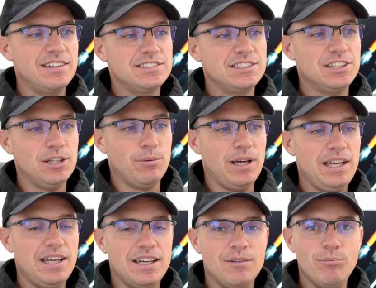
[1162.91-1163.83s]
to do
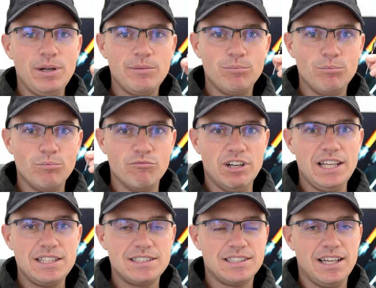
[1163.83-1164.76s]
it, and we
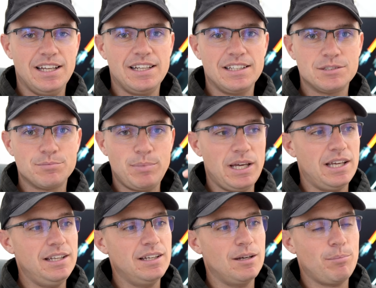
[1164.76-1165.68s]
released it, and it has
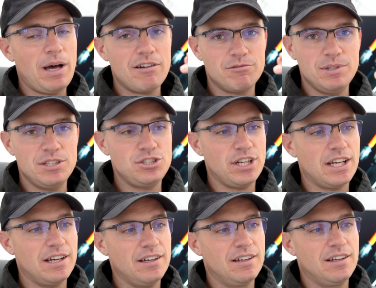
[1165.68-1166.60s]
been, apart from the
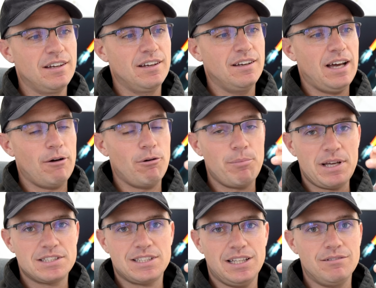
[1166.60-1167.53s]
Jigger, our
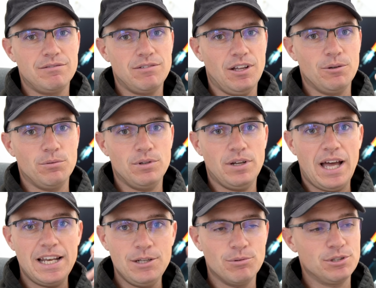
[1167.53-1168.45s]
best selling float.
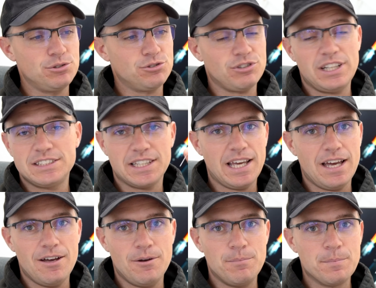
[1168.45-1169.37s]
Anyone who's tried to
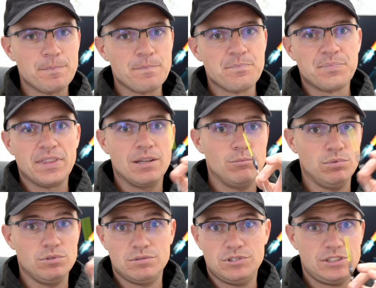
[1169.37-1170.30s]
get them
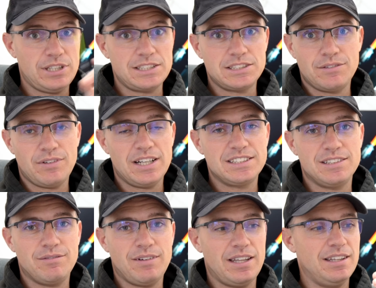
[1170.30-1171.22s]
will testify to
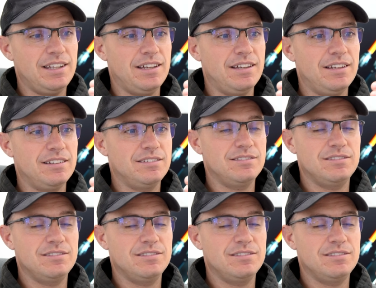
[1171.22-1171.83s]
the fact that the